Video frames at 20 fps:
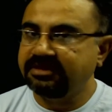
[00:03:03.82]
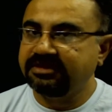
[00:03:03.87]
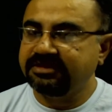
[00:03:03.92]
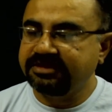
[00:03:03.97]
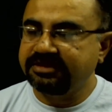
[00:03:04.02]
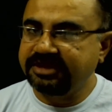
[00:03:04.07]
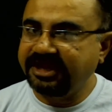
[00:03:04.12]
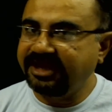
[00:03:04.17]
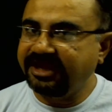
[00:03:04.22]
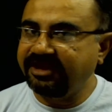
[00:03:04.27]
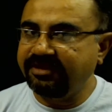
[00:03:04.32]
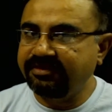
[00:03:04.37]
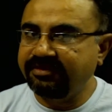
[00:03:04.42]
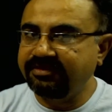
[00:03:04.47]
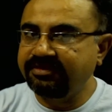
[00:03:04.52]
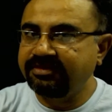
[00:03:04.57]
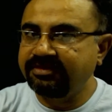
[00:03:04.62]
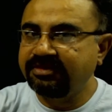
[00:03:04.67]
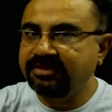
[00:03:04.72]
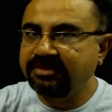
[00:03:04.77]
They
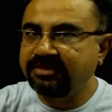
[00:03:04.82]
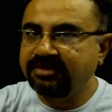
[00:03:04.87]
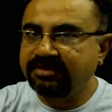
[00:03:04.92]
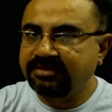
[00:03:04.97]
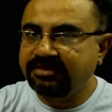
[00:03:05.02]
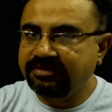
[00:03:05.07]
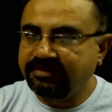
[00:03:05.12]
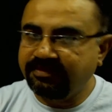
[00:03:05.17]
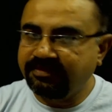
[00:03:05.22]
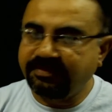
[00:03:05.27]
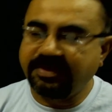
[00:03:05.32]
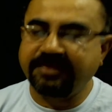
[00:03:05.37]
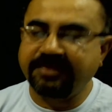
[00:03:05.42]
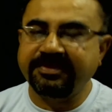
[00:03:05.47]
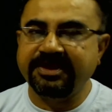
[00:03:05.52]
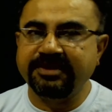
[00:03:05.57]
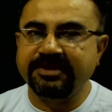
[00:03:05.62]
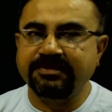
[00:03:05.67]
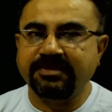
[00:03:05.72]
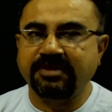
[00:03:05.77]
have
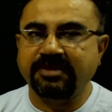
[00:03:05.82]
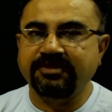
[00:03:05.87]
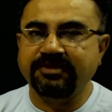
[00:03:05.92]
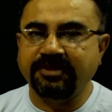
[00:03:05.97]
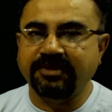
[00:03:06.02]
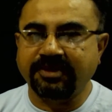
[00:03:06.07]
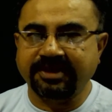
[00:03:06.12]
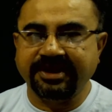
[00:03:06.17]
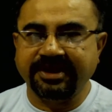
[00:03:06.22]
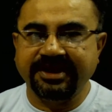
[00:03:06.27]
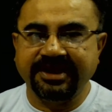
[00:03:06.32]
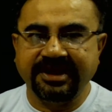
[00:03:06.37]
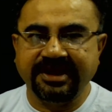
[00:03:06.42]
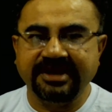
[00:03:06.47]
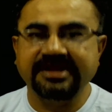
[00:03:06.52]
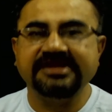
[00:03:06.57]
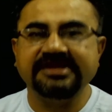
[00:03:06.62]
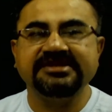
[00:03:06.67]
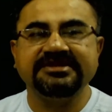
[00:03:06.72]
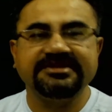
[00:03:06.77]
membrane-bound
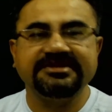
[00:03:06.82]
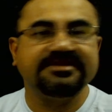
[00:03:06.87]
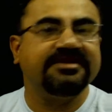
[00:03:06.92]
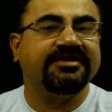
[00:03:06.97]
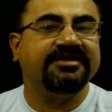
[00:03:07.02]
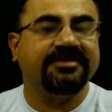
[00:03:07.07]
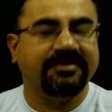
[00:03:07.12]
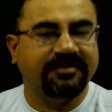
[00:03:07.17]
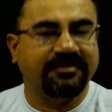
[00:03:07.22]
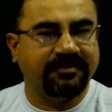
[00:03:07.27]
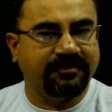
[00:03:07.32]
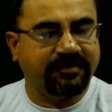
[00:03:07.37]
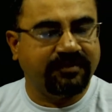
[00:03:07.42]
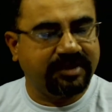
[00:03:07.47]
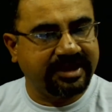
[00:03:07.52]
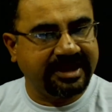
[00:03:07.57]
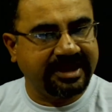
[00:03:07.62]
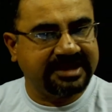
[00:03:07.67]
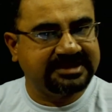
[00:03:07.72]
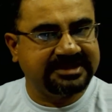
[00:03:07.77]
organelles.
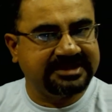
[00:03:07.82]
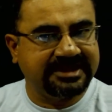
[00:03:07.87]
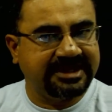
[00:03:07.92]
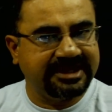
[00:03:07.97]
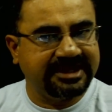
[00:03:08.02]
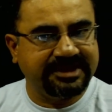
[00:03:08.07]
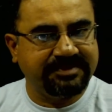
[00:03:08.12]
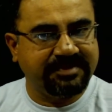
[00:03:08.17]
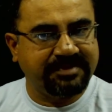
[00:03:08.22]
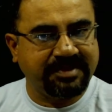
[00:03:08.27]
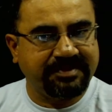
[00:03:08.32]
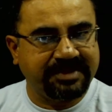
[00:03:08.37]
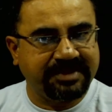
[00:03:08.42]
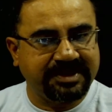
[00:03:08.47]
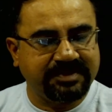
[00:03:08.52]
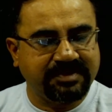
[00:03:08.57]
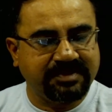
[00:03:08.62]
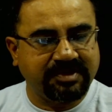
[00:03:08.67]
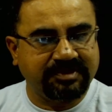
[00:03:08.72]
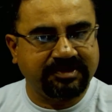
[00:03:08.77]
What exactly the
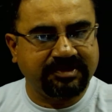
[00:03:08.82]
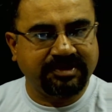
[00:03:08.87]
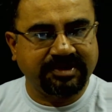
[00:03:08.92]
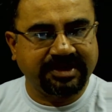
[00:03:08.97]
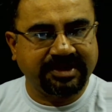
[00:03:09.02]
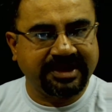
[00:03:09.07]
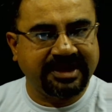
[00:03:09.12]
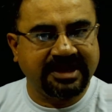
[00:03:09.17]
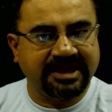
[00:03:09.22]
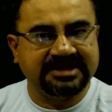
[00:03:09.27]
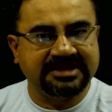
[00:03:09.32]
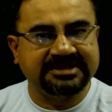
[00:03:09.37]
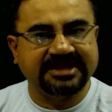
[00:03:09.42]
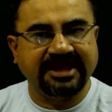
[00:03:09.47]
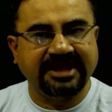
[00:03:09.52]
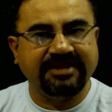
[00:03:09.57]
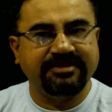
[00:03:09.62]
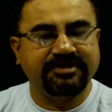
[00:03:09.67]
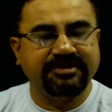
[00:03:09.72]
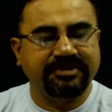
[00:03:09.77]
membrane-bound organelle is, I
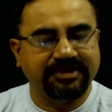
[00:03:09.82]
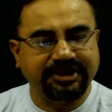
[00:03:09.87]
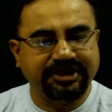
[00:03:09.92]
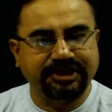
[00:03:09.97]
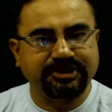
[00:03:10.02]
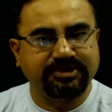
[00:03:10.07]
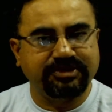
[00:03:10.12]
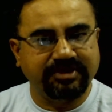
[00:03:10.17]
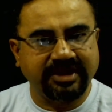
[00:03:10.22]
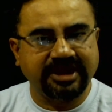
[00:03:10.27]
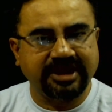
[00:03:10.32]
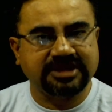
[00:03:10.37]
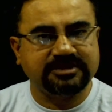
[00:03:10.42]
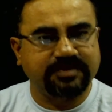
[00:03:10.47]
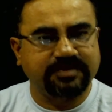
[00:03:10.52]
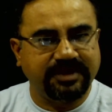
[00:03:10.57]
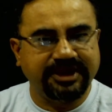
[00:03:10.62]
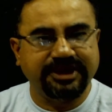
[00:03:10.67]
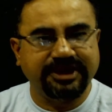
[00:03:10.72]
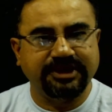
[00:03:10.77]
have no need to
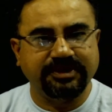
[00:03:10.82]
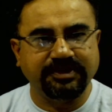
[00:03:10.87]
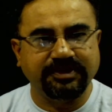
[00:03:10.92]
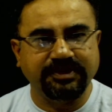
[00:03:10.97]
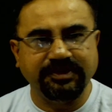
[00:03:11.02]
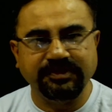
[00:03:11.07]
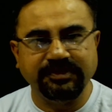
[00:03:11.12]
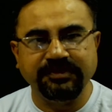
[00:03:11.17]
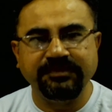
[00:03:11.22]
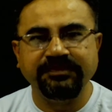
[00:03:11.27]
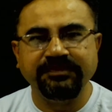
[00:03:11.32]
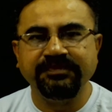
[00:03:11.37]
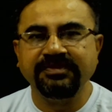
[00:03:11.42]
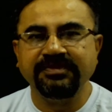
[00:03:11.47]
explain to you.